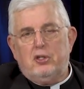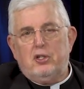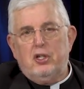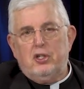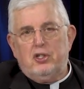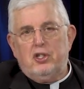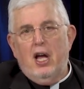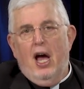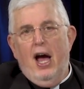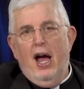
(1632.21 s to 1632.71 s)

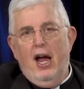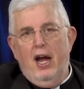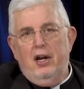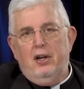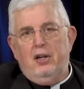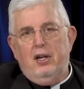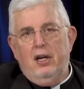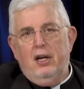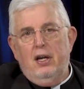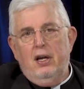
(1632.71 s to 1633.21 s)

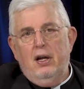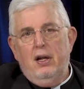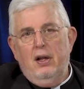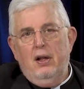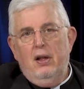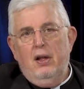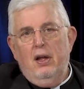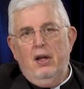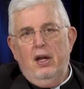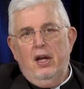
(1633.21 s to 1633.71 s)
society
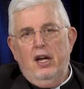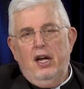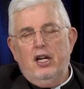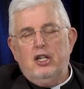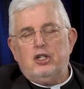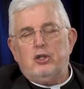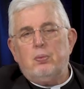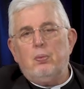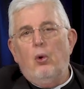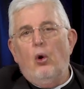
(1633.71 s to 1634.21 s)

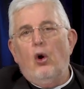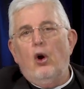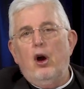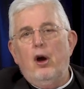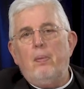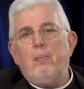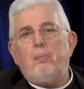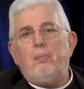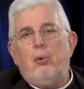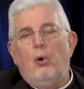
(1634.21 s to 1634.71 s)
is more
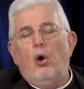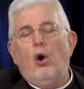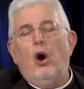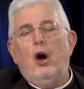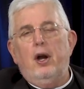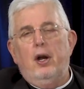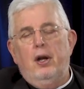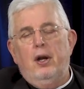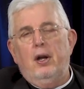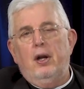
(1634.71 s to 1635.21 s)

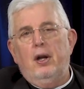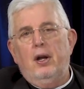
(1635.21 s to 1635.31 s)
important